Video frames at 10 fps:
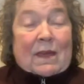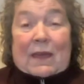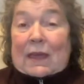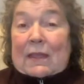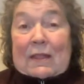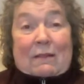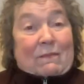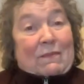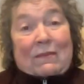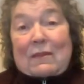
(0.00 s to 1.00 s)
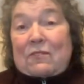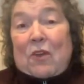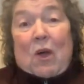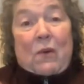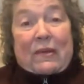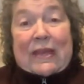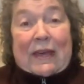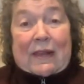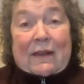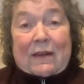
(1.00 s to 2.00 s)
and she always
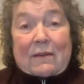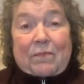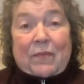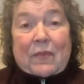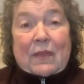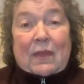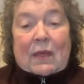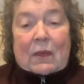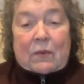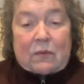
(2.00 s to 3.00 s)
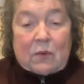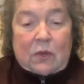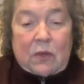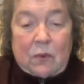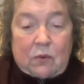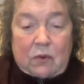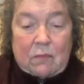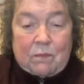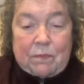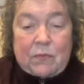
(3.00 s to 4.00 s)
had it. It was so cute,
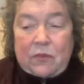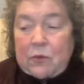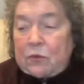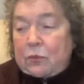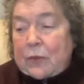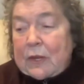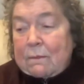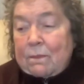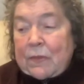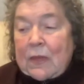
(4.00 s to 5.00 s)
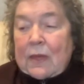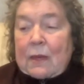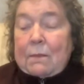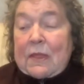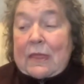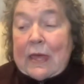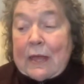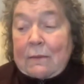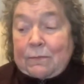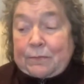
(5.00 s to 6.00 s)
so sweet. But then,